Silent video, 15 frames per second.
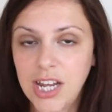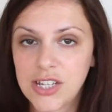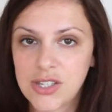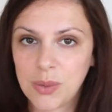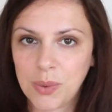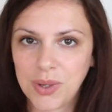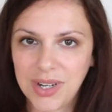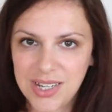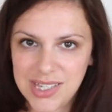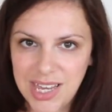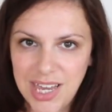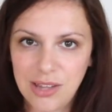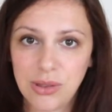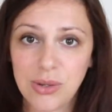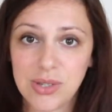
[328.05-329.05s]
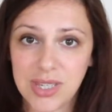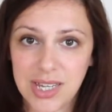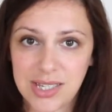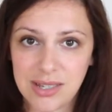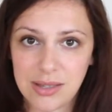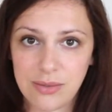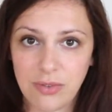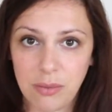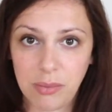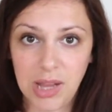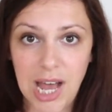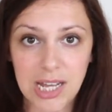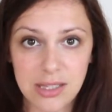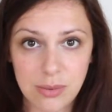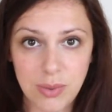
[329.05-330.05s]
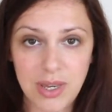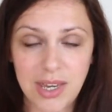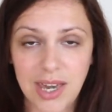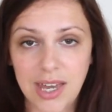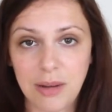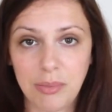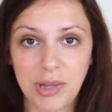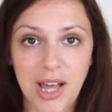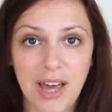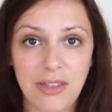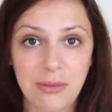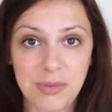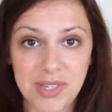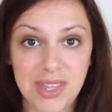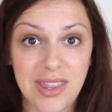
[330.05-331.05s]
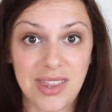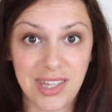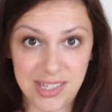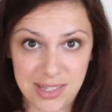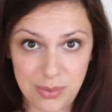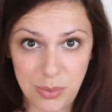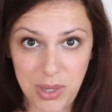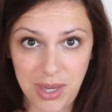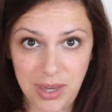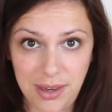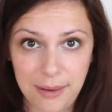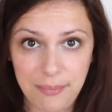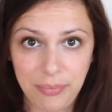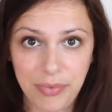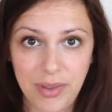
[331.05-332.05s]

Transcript: So we're going to take those lessons from last week and apply them to this week.